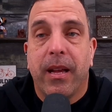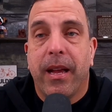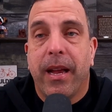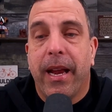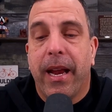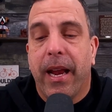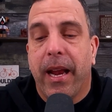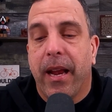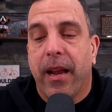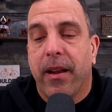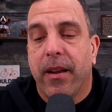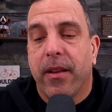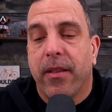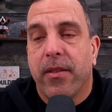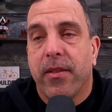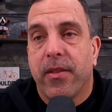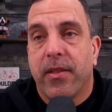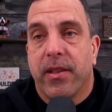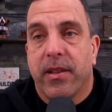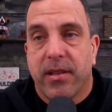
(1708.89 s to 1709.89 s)
And
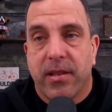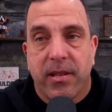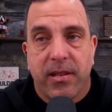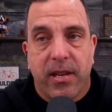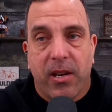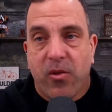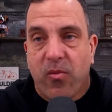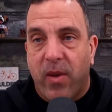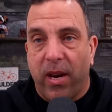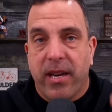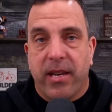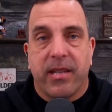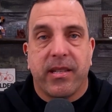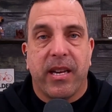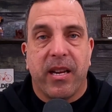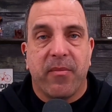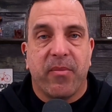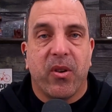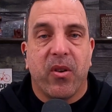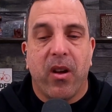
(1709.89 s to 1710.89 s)
this is a great
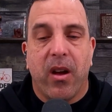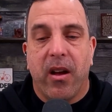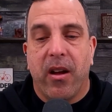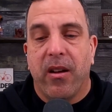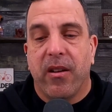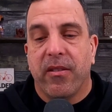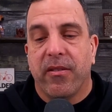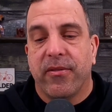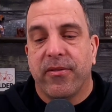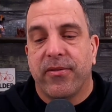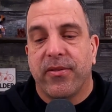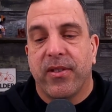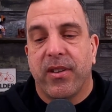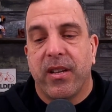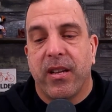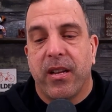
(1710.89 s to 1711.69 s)
example of